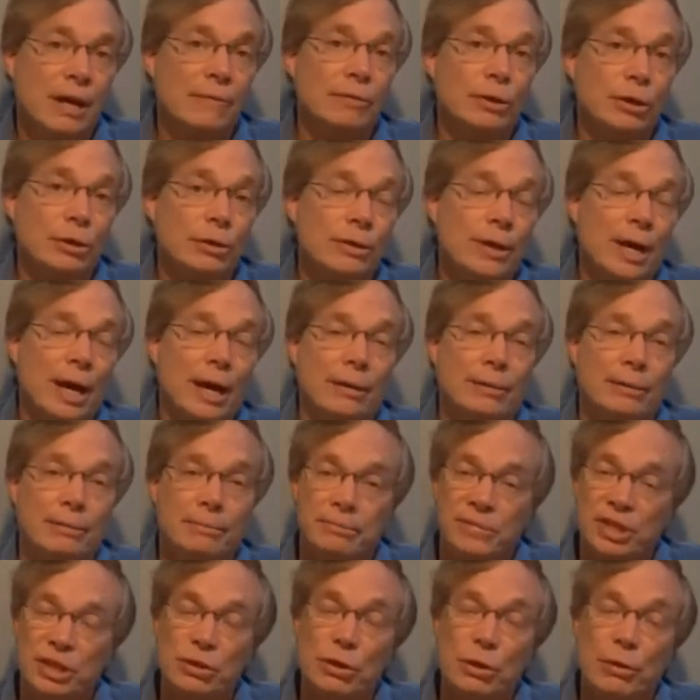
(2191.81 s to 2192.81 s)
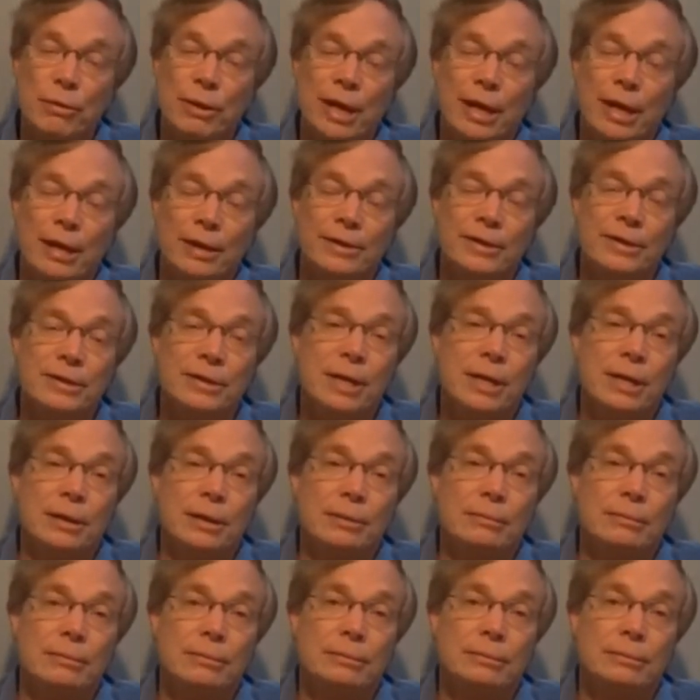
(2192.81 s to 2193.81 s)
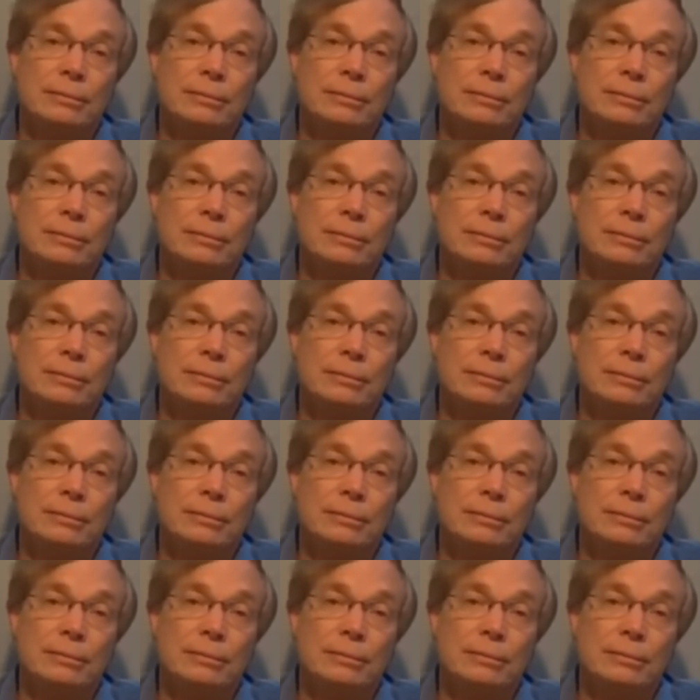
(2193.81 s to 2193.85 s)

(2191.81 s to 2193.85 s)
I've learned that. Didn't know that at the time.